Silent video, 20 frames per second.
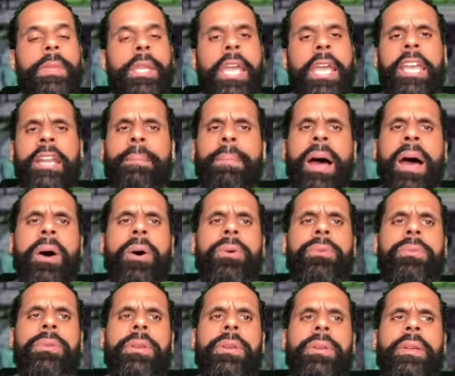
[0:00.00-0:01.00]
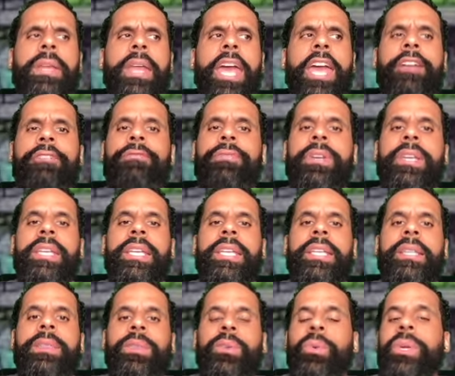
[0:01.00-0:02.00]
and about
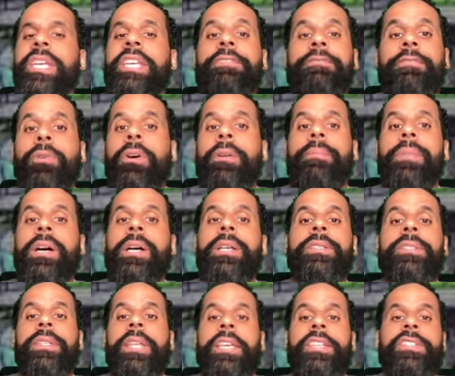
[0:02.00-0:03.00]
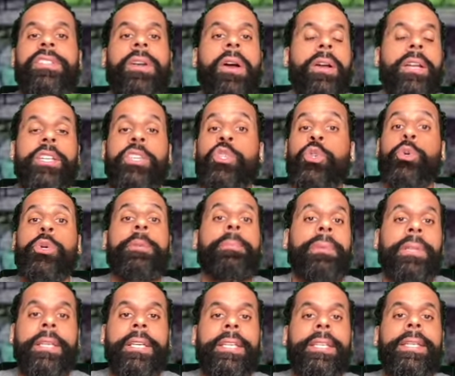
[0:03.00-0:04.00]
every 3-4 months they started
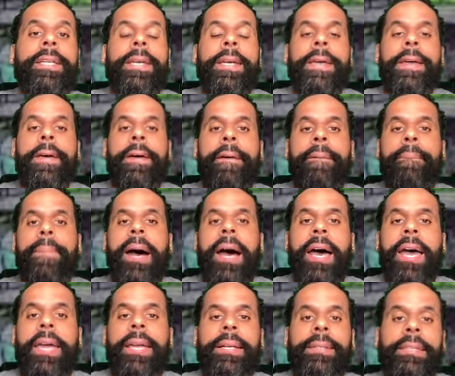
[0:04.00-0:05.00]
tripling my